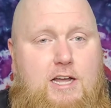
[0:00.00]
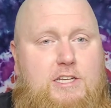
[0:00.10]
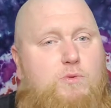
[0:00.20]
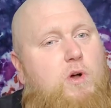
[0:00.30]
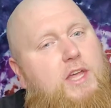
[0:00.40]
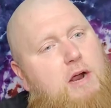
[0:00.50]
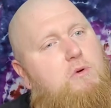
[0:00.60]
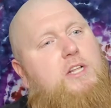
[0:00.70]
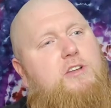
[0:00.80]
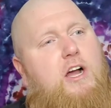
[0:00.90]
is one that I
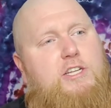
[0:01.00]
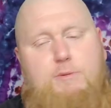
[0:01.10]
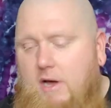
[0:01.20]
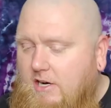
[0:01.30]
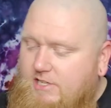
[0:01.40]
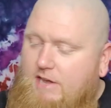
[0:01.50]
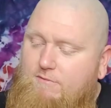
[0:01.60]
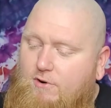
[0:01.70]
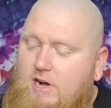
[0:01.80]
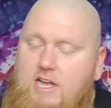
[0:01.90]
want to talk to you about. I saved
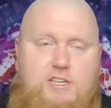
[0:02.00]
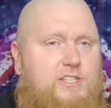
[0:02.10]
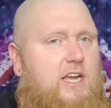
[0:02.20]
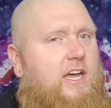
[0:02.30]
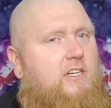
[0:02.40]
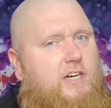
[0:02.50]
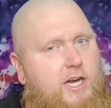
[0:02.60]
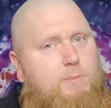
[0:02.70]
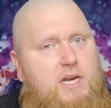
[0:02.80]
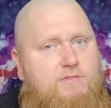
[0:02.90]
them for last because I got a
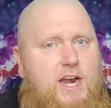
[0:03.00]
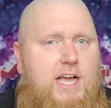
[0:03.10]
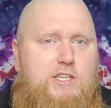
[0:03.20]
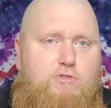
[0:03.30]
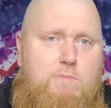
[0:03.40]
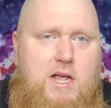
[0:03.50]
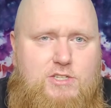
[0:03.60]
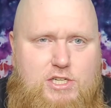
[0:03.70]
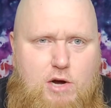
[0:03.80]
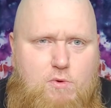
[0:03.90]
little bit of an extra
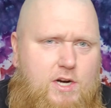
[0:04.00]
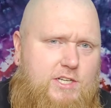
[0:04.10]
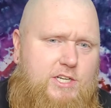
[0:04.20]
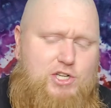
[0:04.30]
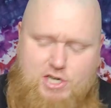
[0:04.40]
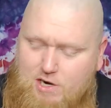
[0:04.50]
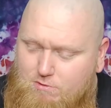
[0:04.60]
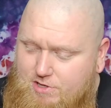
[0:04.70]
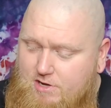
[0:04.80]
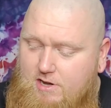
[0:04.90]
message I wanted to share
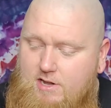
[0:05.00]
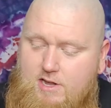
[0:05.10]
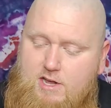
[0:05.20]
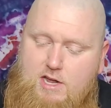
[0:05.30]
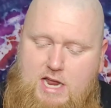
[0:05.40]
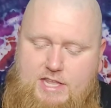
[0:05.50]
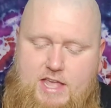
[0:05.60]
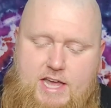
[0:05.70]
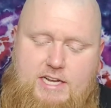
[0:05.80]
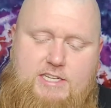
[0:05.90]
with you, and
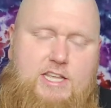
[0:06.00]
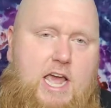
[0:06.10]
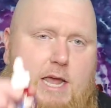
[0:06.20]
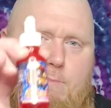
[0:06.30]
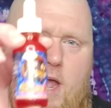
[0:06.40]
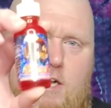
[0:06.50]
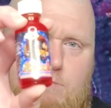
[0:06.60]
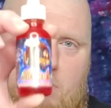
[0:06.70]
that is Apex